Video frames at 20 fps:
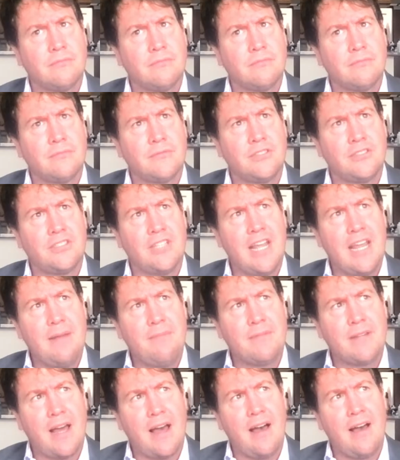
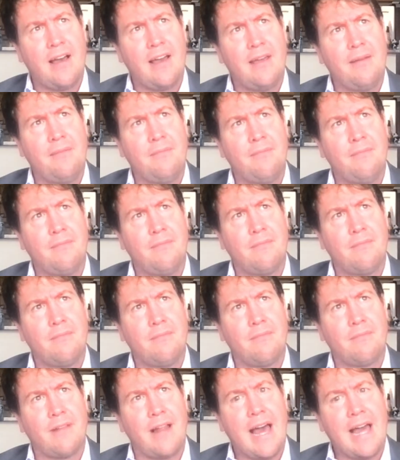Same time
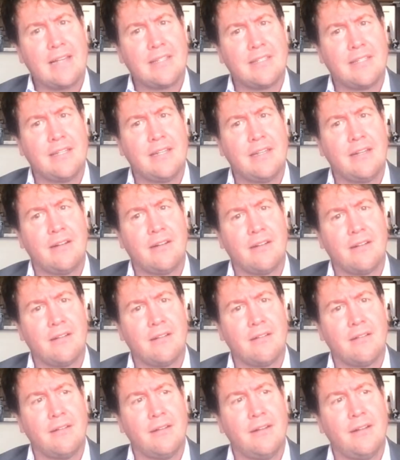last
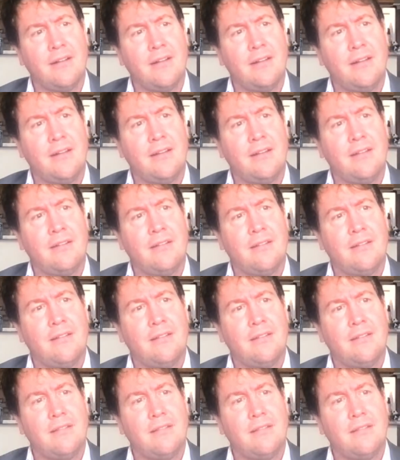year,
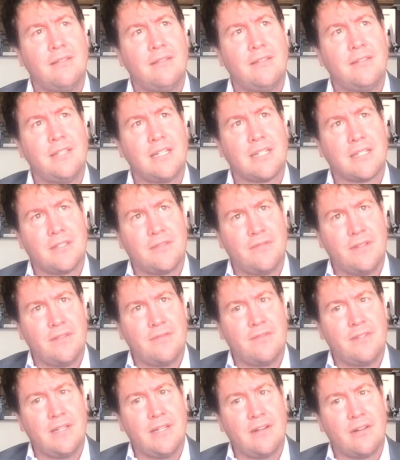
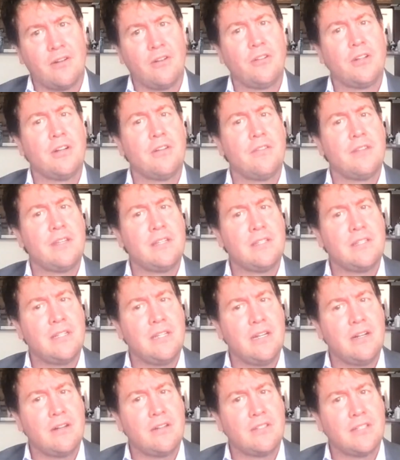650. Earlier this
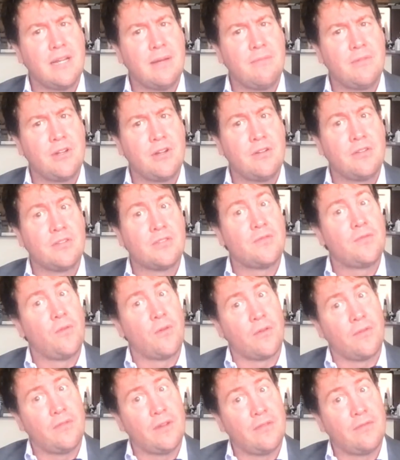year, same dose,
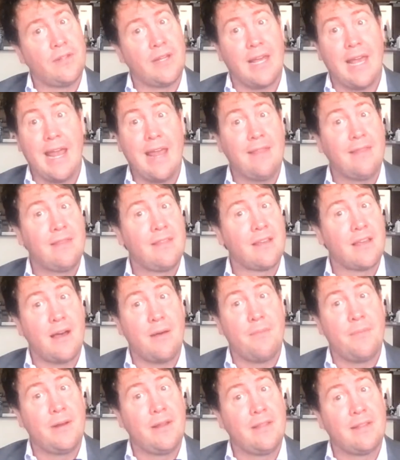450. Hate the
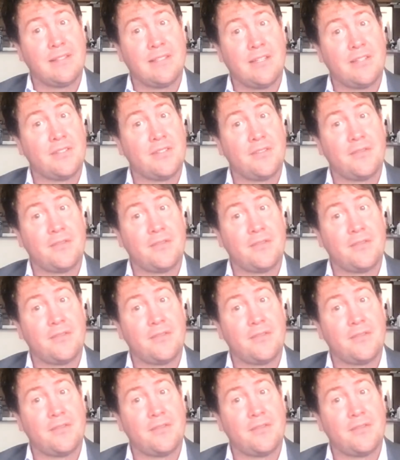company that sells those